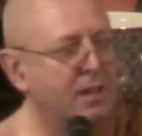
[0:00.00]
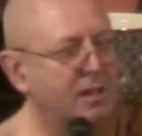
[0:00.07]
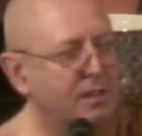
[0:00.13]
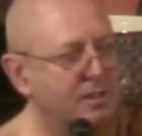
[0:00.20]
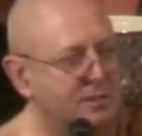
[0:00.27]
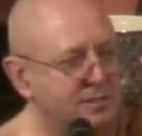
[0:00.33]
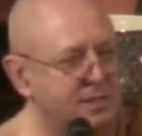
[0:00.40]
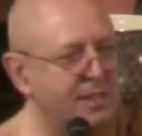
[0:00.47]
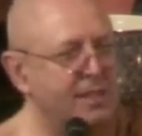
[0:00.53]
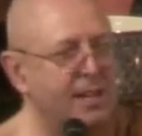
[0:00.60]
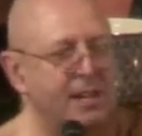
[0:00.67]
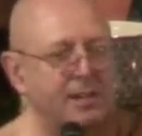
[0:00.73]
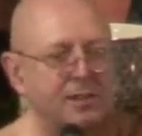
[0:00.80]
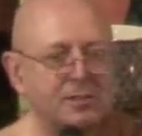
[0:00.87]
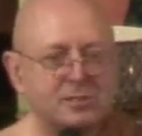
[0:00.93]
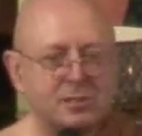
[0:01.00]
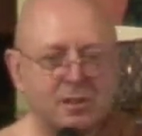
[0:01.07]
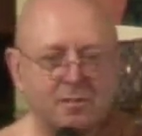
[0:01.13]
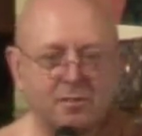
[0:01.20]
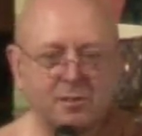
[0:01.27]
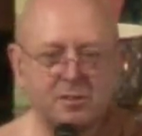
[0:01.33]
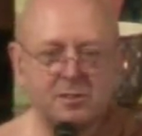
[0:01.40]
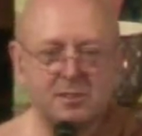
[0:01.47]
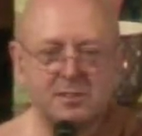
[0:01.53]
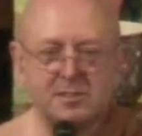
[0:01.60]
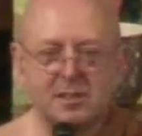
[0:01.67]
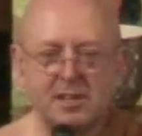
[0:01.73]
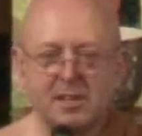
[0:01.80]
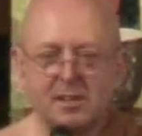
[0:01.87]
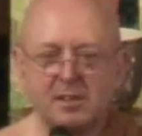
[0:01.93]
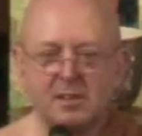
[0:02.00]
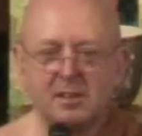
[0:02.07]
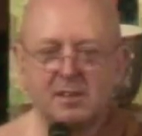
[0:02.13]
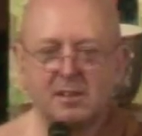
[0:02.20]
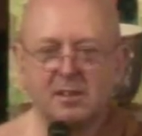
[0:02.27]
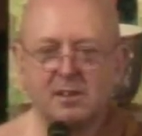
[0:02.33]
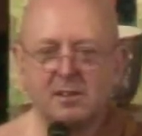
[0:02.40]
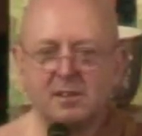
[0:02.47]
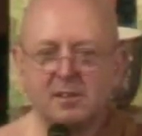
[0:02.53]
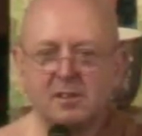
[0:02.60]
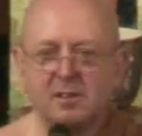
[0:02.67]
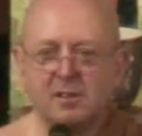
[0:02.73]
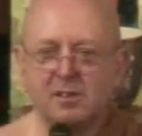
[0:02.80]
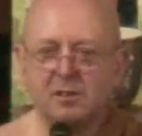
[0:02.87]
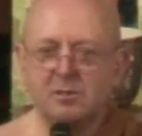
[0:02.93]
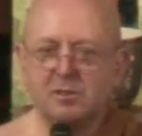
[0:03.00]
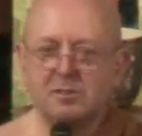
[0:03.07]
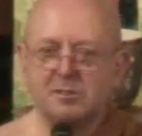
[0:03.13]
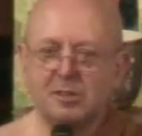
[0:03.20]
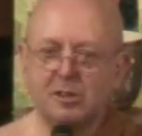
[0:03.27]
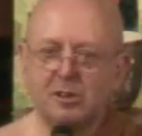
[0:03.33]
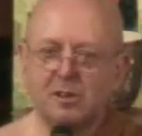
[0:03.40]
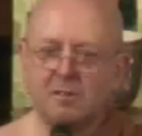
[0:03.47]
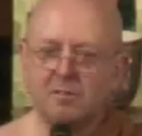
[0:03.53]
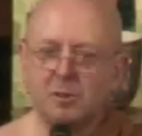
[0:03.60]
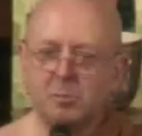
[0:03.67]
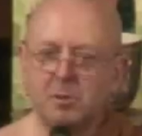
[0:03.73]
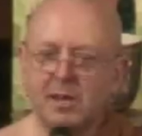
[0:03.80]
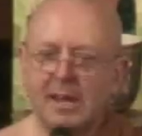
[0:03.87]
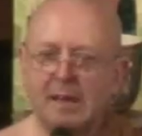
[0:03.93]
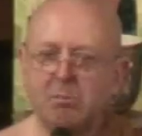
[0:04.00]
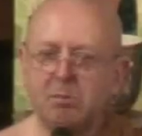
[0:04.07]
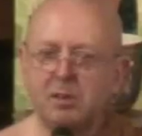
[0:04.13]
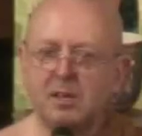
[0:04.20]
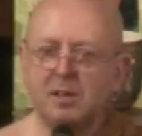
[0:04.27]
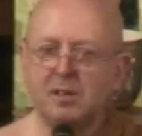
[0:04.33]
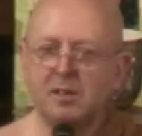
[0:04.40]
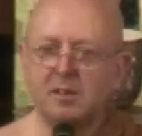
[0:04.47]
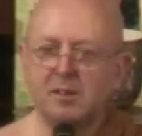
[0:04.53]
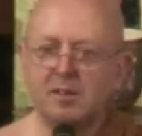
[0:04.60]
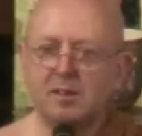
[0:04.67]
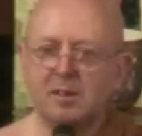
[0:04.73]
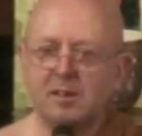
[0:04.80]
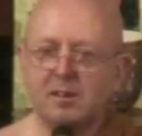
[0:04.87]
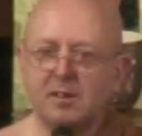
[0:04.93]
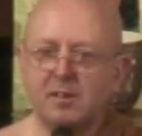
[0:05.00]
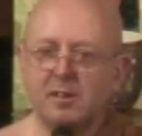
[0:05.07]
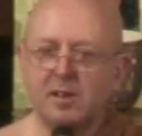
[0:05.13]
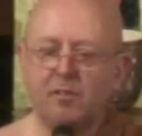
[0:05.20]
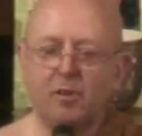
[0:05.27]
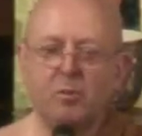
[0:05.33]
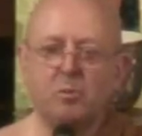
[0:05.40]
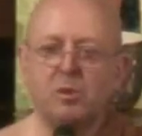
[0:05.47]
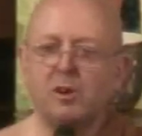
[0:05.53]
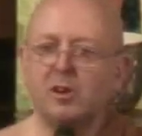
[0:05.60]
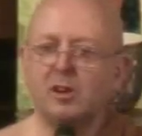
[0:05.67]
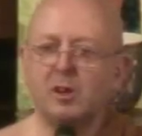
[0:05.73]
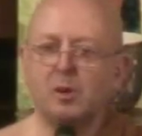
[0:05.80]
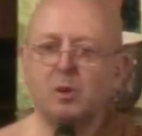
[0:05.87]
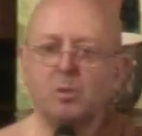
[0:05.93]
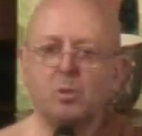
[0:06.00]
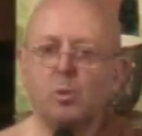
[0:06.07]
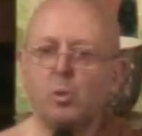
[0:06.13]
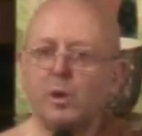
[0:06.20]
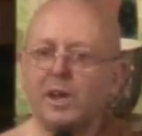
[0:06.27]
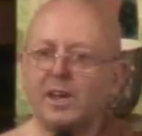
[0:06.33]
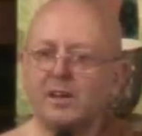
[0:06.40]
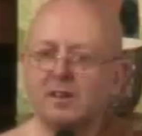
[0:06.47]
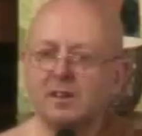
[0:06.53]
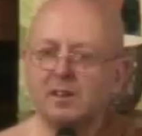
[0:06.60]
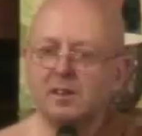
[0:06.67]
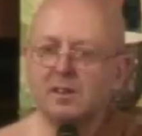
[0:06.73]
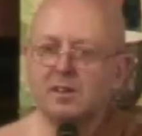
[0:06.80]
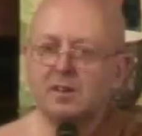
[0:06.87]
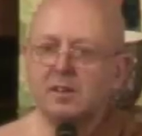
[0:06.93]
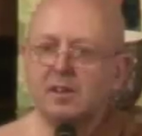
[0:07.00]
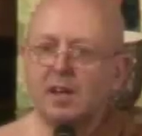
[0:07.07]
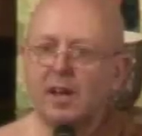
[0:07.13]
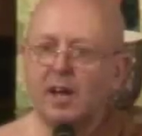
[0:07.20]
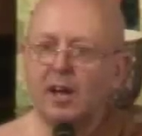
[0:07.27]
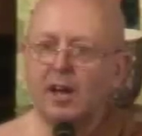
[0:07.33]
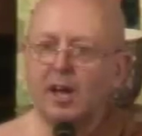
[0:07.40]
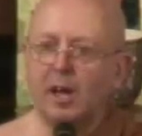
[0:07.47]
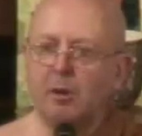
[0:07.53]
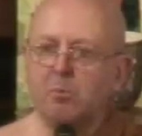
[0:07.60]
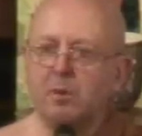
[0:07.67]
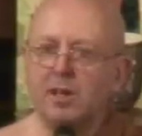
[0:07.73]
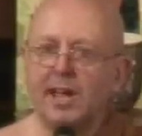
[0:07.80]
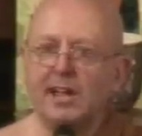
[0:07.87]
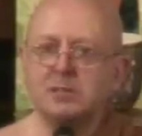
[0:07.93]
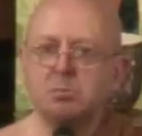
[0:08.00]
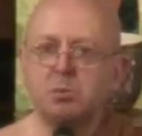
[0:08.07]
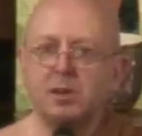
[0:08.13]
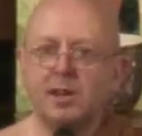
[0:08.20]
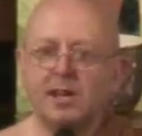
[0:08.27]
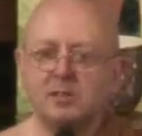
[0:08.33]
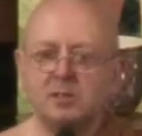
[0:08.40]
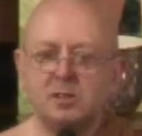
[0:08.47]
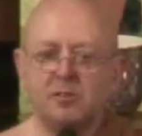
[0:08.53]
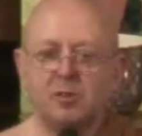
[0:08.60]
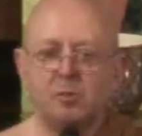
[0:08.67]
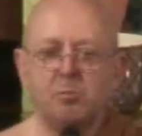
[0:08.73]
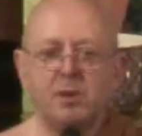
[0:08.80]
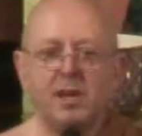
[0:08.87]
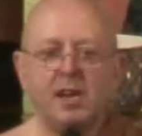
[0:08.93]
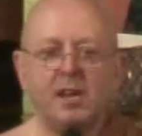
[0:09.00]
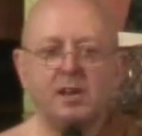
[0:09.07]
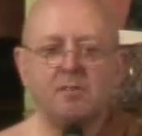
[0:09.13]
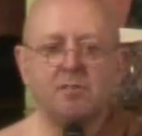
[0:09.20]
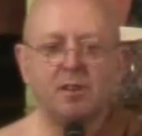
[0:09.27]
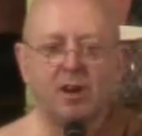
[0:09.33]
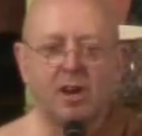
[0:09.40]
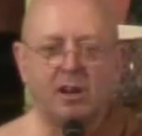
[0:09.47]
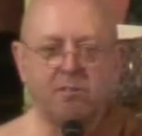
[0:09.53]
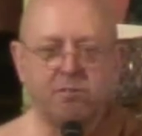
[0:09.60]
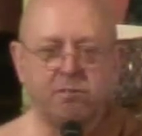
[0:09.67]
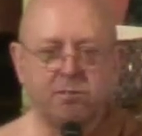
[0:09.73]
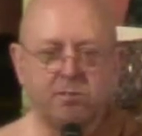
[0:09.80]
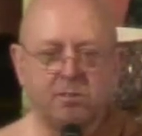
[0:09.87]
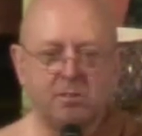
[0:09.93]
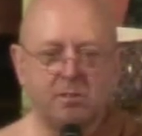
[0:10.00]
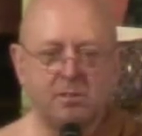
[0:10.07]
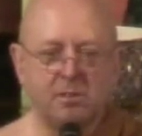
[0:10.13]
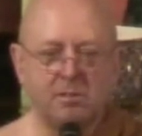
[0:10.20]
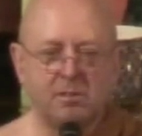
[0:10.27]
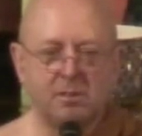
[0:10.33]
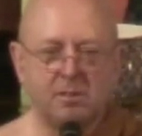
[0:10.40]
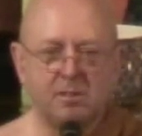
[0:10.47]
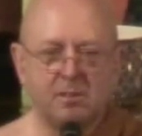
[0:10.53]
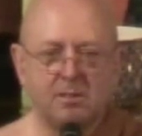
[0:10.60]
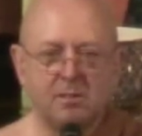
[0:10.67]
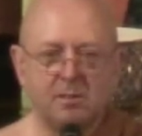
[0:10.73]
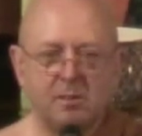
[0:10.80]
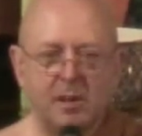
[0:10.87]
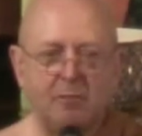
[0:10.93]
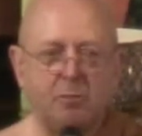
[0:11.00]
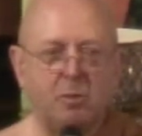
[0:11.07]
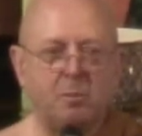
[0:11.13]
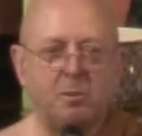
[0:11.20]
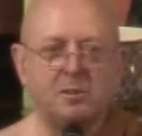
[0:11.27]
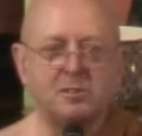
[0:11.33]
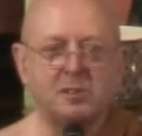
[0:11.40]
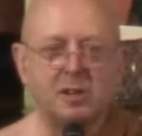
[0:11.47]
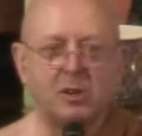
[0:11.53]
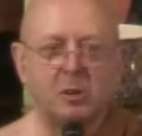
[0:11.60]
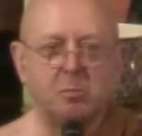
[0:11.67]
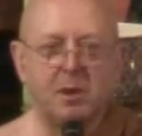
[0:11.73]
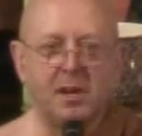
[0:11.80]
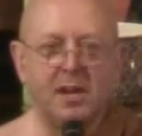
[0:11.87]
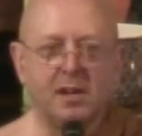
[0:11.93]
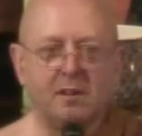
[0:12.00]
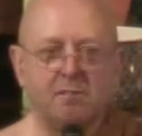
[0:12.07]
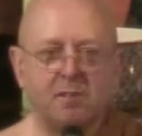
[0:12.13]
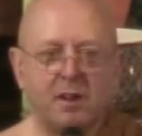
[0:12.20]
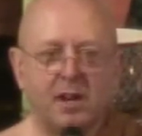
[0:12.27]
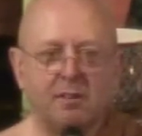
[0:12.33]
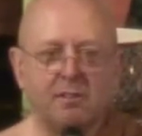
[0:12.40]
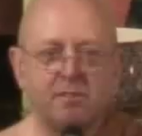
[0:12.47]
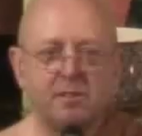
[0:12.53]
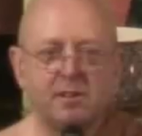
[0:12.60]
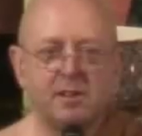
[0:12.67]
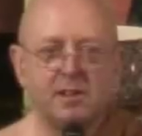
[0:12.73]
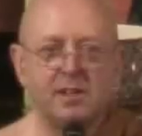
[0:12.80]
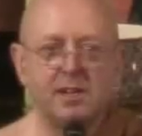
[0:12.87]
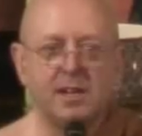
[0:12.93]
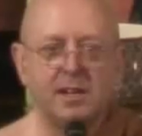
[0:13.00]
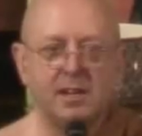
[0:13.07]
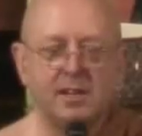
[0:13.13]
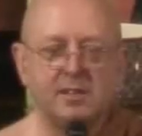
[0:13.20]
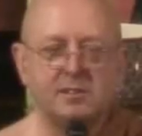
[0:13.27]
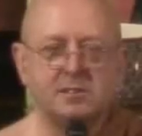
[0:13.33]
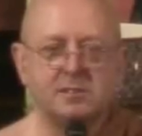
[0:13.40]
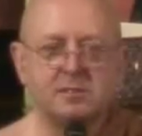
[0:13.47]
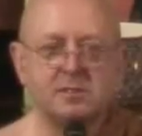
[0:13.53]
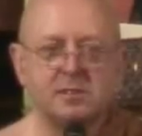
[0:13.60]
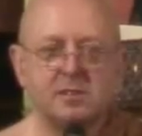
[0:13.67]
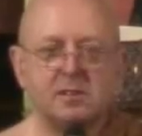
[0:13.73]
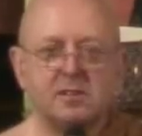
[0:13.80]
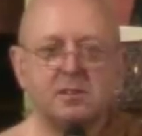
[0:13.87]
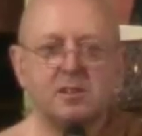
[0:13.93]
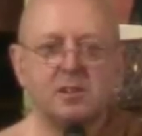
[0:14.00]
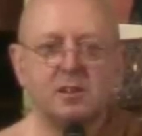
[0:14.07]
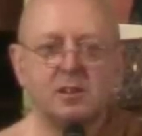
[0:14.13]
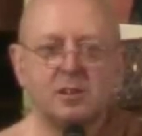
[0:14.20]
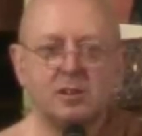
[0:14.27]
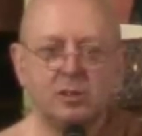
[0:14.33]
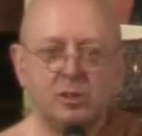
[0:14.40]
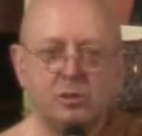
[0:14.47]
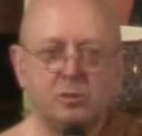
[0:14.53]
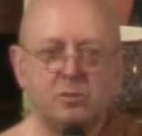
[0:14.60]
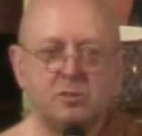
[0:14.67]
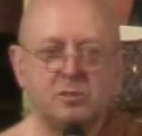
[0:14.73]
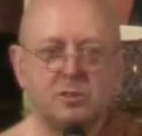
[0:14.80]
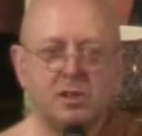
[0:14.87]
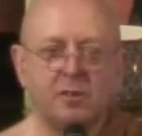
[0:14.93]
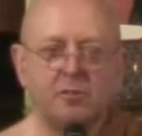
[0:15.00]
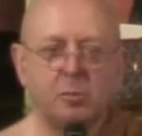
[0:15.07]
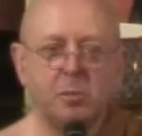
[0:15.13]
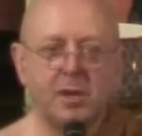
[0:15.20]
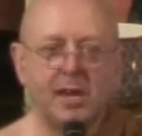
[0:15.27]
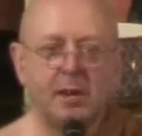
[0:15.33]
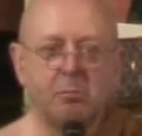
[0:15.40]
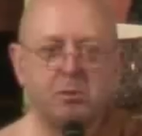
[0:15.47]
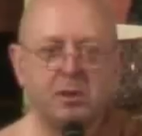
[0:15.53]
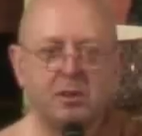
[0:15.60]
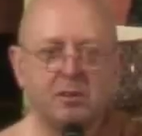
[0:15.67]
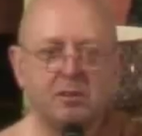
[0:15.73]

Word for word: See that in yourself, for goodness sake. You deserve to be happy. If you want a quick explanation of the meaning of life, everyone wants to know the meaning of life. It is, you deserve to be happy.